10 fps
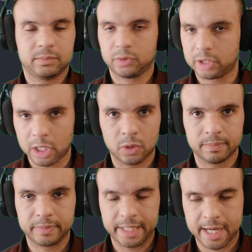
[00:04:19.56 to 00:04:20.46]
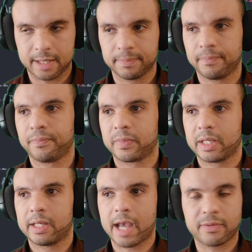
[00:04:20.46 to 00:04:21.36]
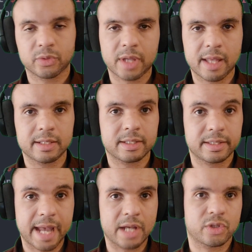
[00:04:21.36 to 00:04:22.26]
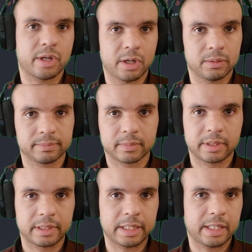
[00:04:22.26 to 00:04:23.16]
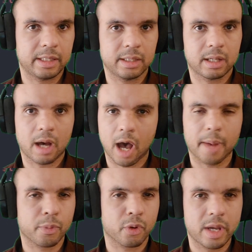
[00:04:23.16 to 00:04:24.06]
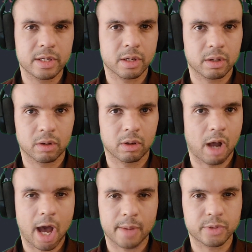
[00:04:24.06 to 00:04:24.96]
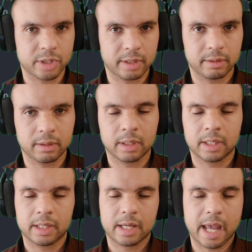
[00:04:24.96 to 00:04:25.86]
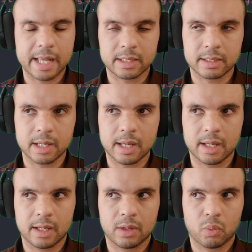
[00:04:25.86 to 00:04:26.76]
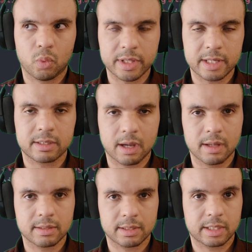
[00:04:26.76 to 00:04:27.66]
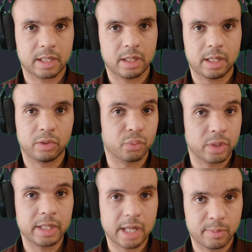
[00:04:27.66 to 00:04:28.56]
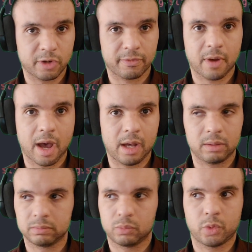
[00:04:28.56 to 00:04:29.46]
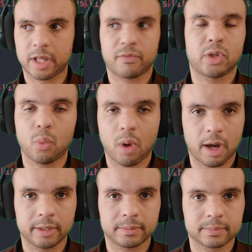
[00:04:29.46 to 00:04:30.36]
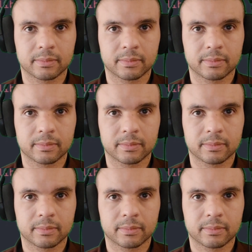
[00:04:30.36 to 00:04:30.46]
So yeah. After that, it's -O, the operator or option. It What it does is that it'll rename your file whatever you want.